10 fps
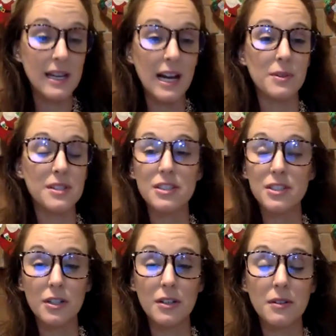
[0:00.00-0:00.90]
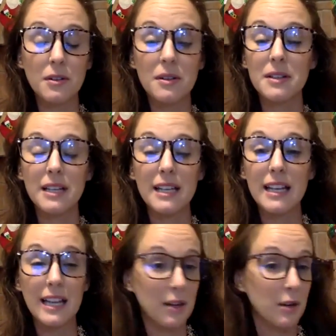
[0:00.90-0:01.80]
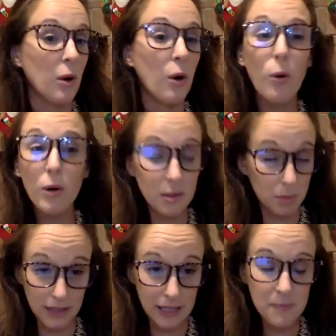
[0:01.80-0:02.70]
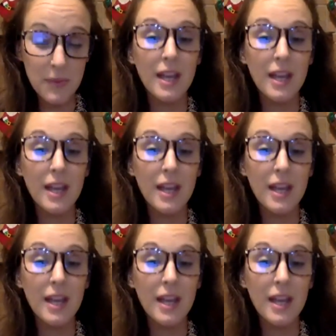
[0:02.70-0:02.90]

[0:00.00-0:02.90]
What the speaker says: I was still eating horribly.